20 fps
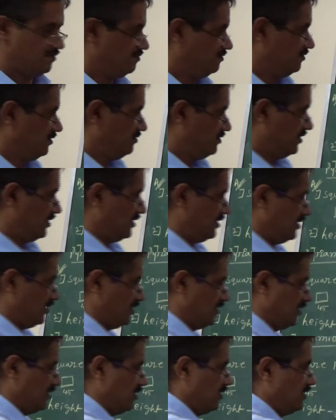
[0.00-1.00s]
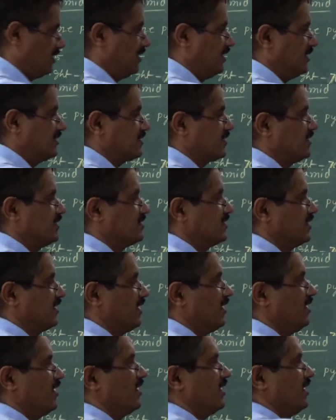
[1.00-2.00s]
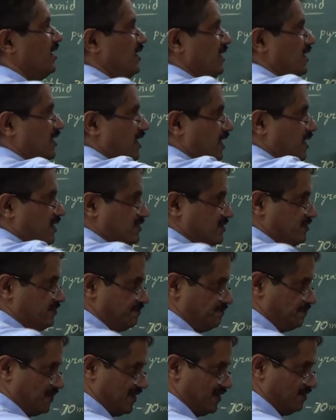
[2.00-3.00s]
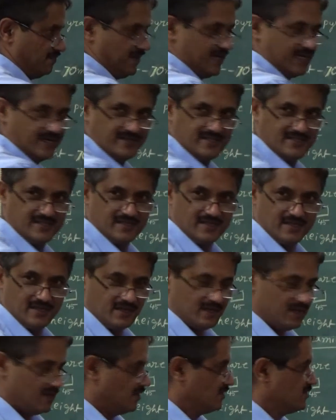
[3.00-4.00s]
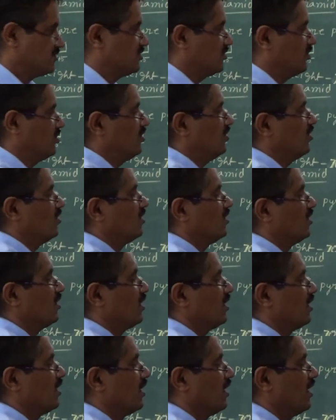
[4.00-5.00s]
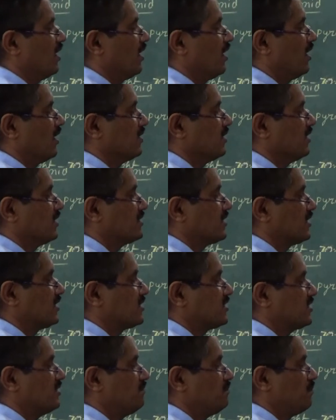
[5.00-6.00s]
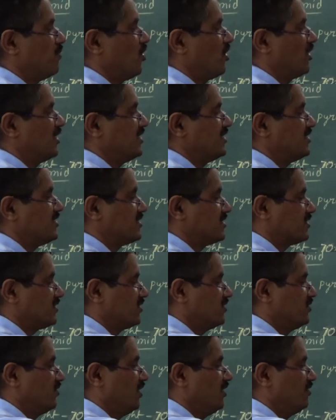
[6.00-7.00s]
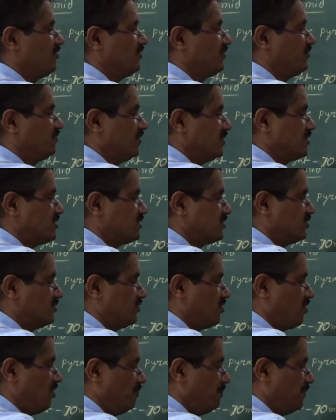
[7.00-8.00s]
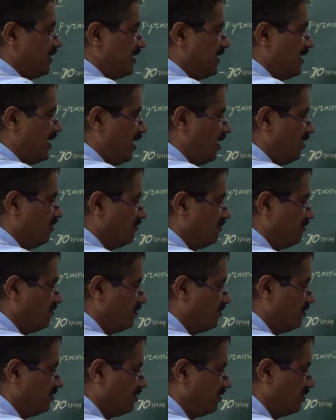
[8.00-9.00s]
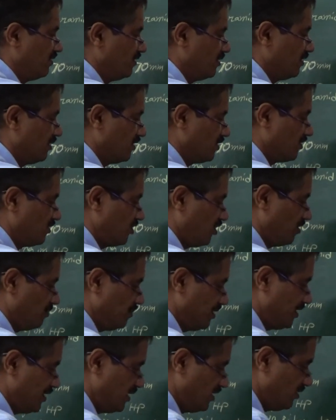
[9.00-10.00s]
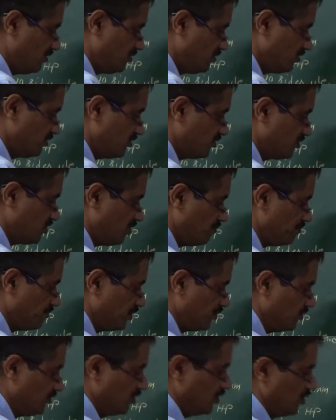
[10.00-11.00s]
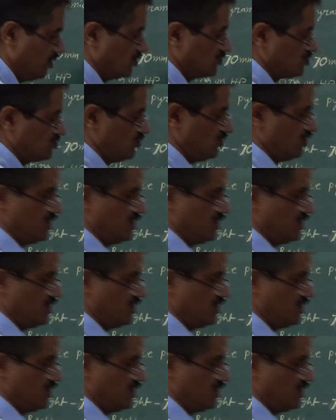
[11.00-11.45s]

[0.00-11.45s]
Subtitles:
we were discussing in case of pyramids. So the section points you have to first drop it down to the top view. So